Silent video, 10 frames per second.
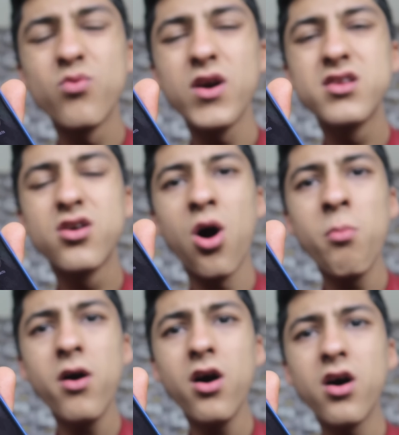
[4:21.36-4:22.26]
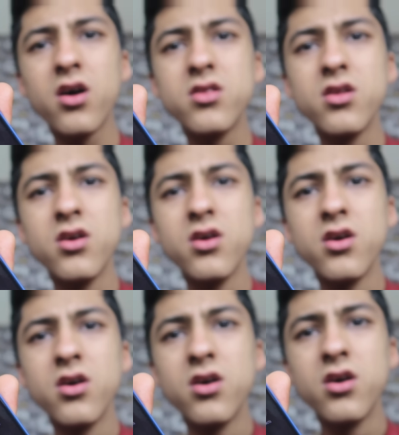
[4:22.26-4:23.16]
Wait, come on.
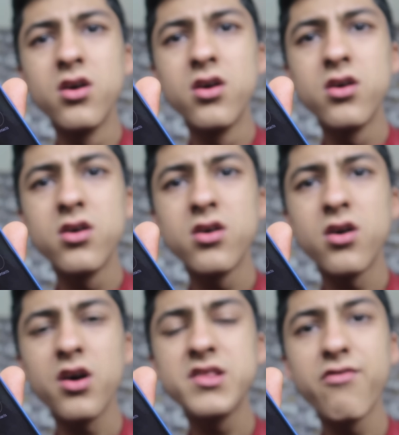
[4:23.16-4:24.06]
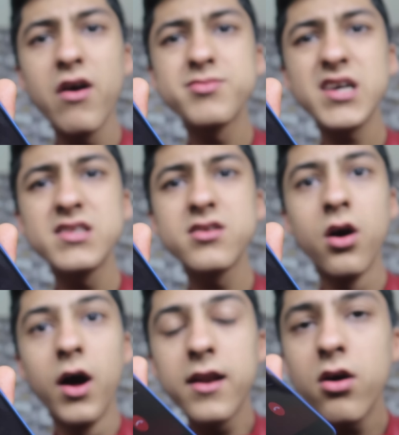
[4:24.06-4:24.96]
On their website,
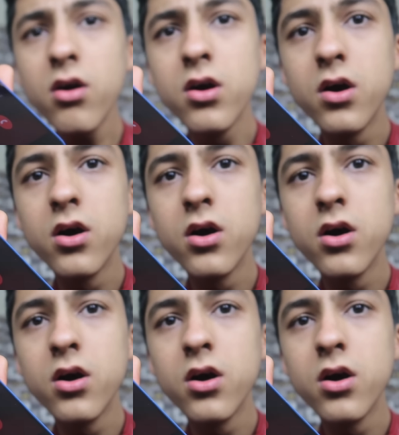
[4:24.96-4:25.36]
hello?